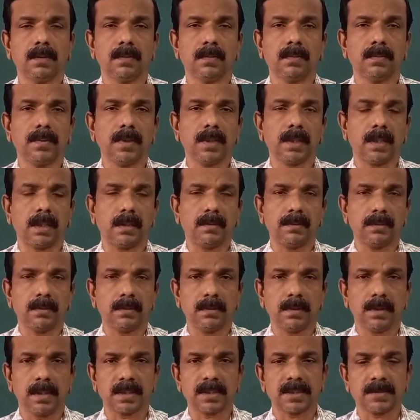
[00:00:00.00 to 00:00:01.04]
we have
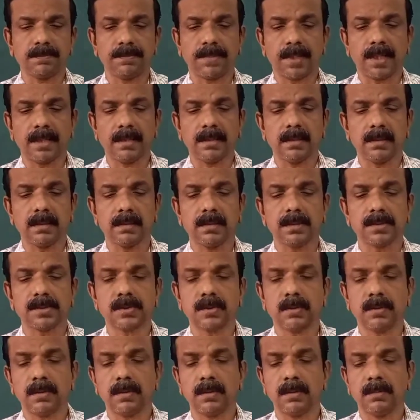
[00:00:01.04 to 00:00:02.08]
to expand the
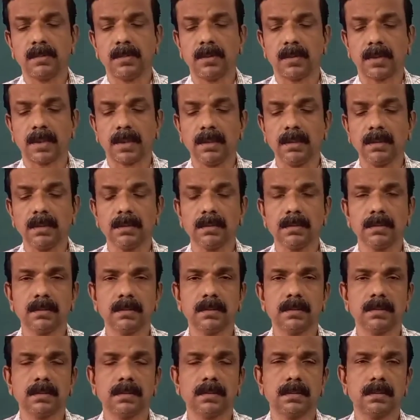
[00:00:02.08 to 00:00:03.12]
Solow model
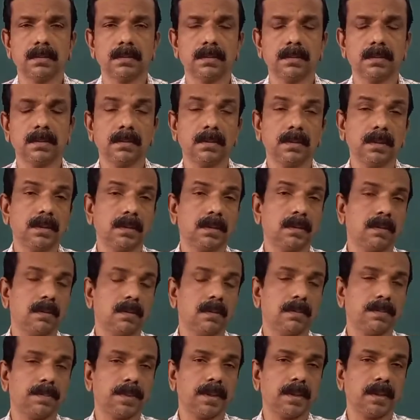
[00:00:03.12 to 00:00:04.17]
to
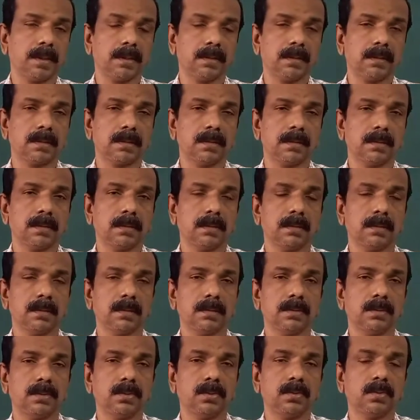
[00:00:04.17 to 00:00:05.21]
incorporate
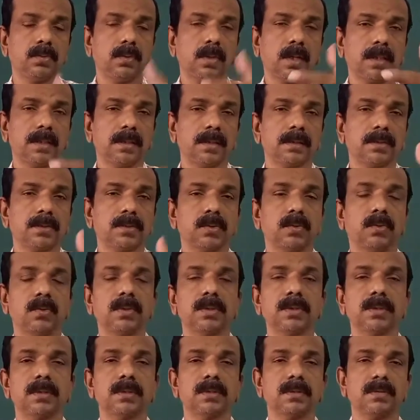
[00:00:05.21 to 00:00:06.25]
two other
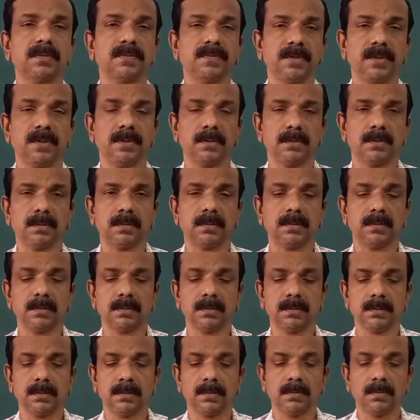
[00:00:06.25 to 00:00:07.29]
sources of growth.
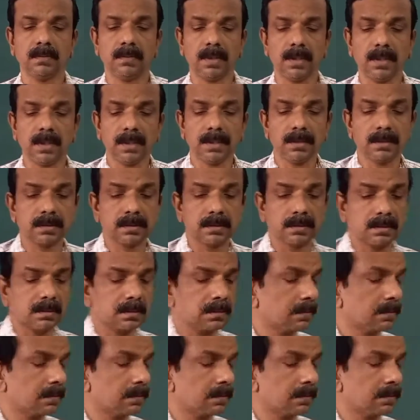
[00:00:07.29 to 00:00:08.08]
One is